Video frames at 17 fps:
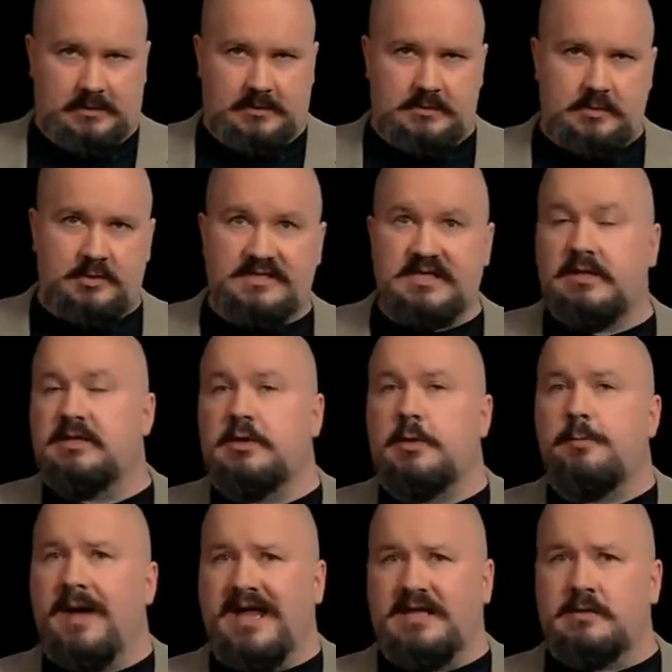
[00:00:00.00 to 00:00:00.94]
not to do
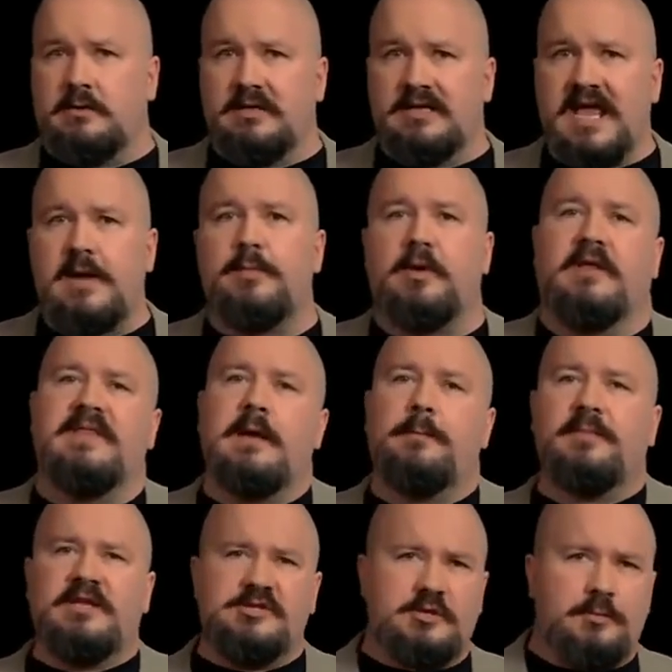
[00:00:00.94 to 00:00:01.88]
manual labor, and that
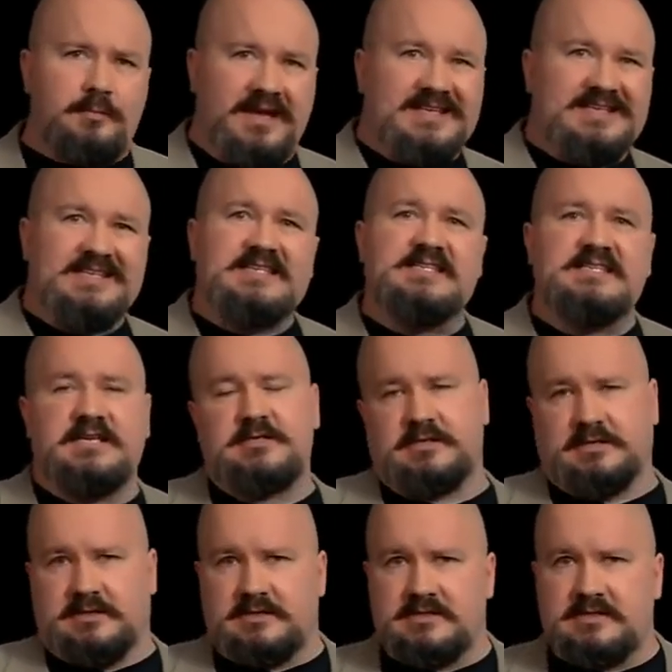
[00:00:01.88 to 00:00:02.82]
means you make
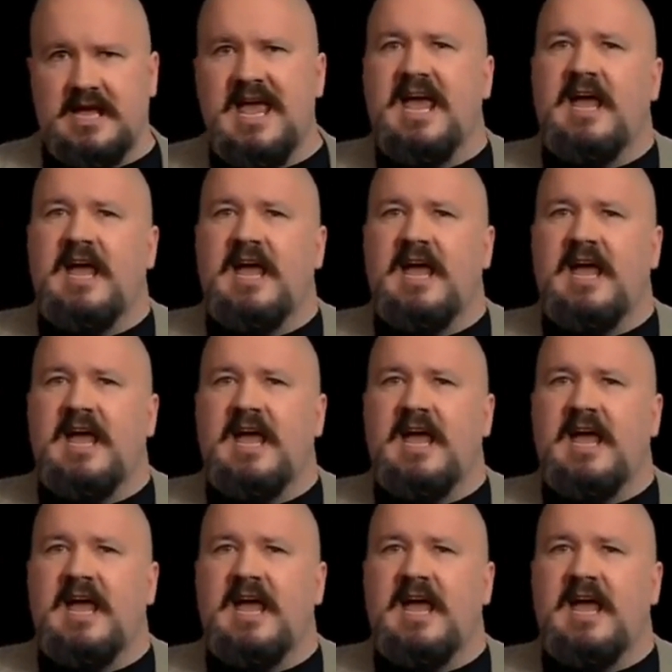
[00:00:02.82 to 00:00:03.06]
decisions.